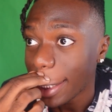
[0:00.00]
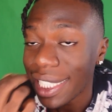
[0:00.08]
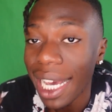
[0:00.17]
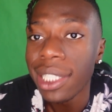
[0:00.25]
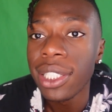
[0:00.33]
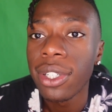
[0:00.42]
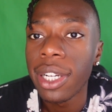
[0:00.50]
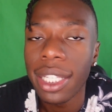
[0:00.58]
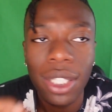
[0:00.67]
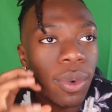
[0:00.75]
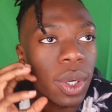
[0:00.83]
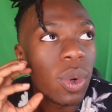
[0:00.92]

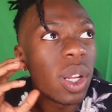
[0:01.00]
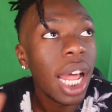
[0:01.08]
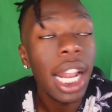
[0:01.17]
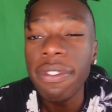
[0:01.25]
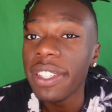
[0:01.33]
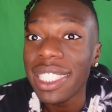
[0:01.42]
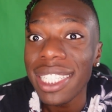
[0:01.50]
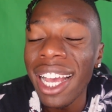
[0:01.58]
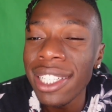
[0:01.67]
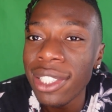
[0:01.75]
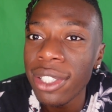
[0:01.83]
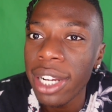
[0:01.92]
not even
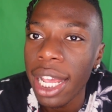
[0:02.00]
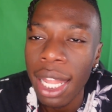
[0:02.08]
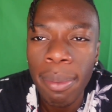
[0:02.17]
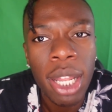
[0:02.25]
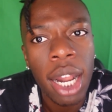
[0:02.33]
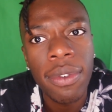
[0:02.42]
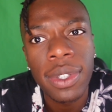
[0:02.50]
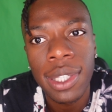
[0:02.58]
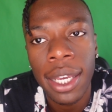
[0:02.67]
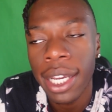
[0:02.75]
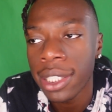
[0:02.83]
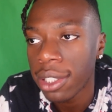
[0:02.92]

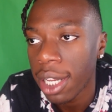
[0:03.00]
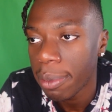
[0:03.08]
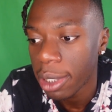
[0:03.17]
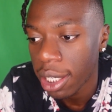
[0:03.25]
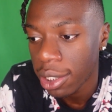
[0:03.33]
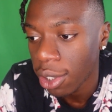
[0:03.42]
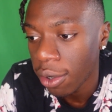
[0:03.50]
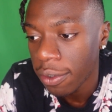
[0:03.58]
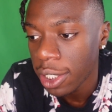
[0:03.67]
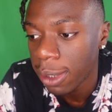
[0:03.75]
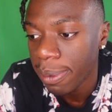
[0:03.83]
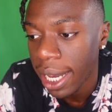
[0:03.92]
yesterday, because
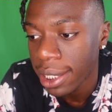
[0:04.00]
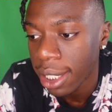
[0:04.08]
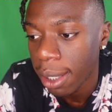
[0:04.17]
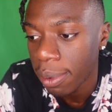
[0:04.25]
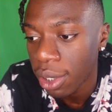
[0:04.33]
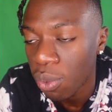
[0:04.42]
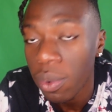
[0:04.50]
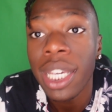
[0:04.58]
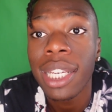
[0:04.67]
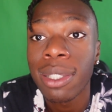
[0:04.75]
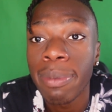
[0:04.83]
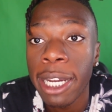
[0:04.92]
over these past couple of
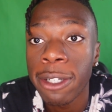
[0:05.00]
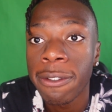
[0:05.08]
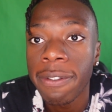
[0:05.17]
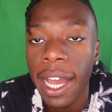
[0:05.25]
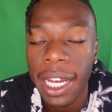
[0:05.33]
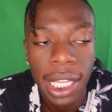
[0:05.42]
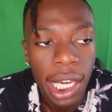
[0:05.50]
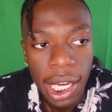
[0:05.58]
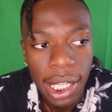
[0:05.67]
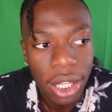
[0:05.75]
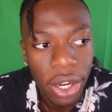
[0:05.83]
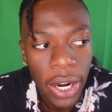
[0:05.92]
weeks, matter of fact,
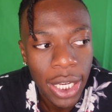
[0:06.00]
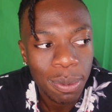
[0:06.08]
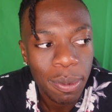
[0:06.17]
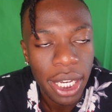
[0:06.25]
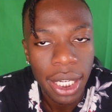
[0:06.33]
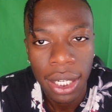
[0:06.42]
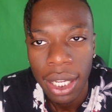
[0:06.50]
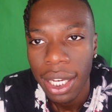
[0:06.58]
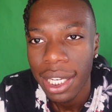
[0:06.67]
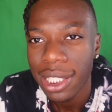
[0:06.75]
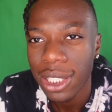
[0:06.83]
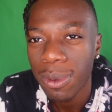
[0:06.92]
there has been
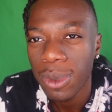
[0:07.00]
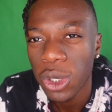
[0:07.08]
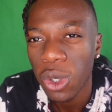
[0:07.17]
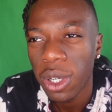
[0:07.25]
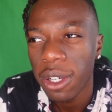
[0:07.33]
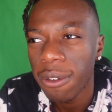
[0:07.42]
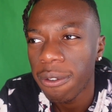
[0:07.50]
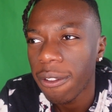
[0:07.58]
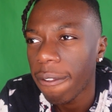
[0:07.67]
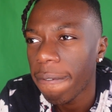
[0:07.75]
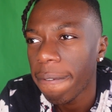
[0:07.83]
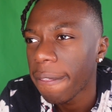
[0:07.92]
some sort of
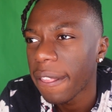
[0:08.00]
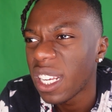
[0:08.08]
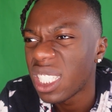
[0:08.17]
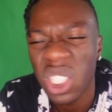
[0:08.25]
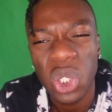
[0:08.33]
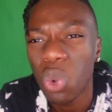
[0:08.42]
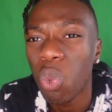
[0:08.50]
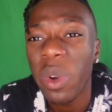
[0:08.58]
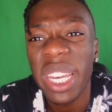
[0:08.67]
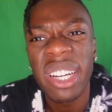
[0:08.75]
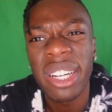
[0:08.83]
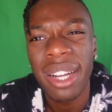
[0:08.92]
just
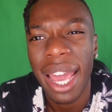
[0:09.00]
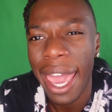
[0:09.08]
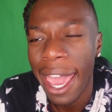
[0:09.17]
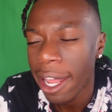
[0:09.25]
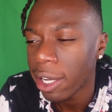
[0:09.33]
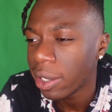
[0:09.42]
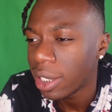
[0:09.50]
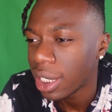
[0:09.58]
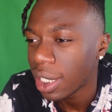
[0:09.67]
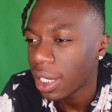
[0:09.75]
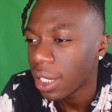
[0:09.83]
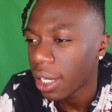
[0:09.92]
weird
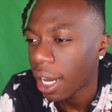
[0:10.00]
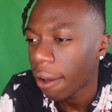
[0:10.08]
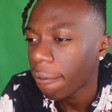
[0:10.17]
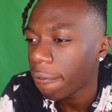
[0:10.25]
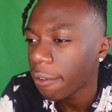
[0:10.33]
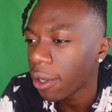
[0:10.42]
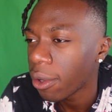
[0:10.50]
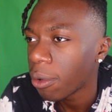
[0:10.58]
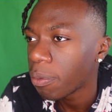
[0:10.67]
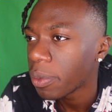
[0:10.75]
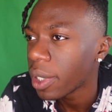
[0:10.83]
energy I feel